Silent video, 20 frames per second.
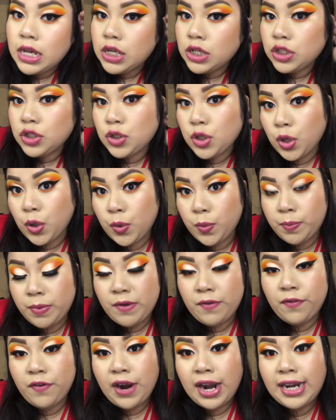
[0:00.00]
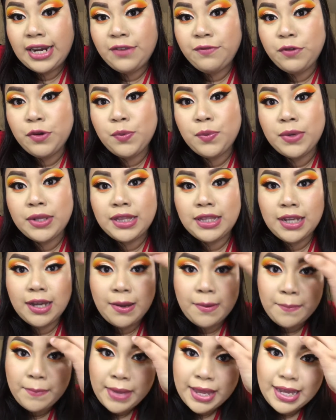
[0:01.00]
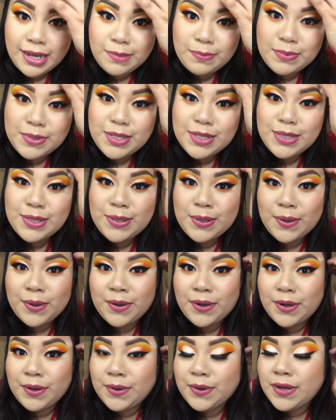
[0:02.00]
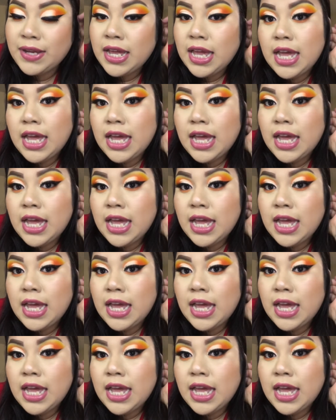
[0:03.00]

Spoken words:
so before I leave you with the makeup tutorial,